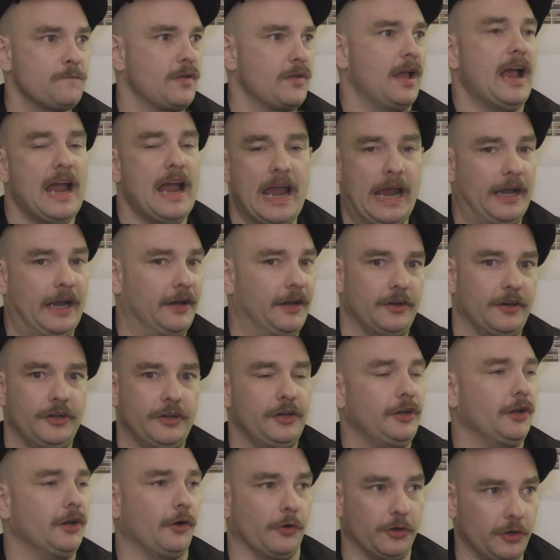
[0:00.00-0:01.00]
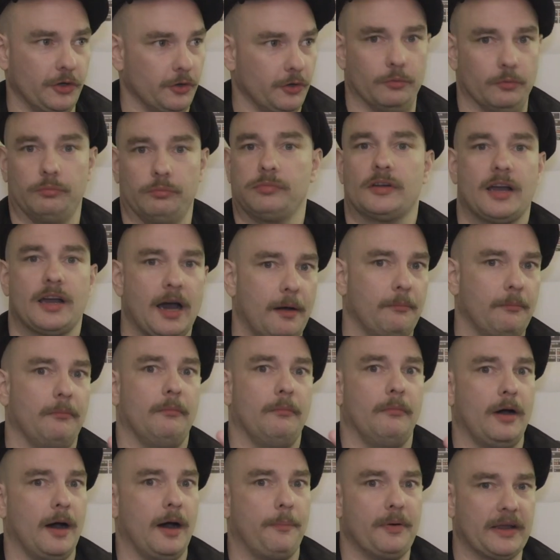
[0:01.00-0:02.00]
and you know you come
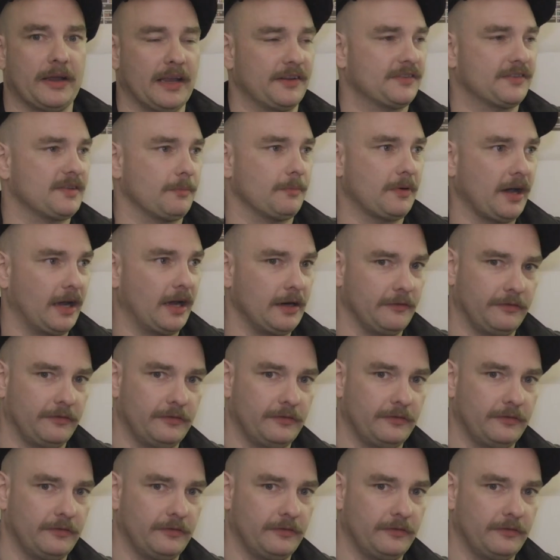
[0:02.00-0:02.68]
up against some kind of